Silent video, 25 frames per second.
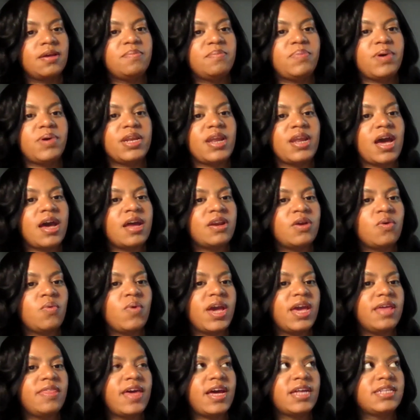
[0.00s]
but not in a
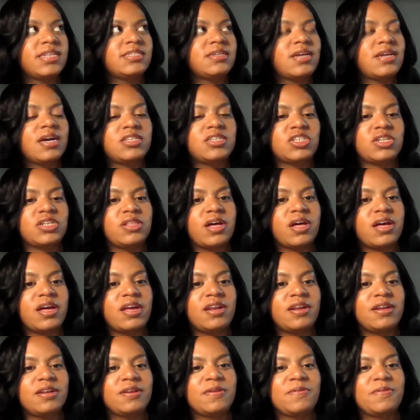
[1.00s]
way that's nonchalant.